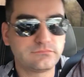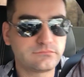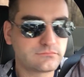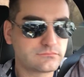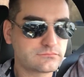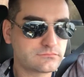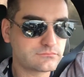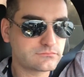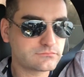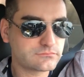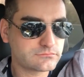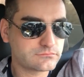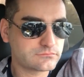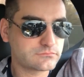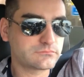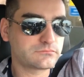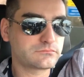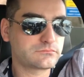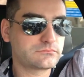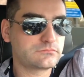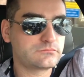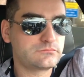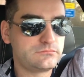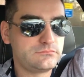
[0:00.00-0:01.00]

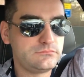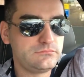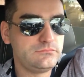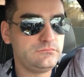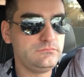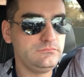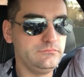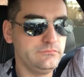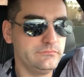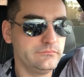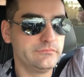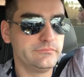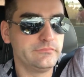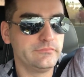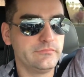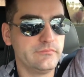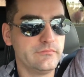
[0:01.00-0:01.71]
[no speech]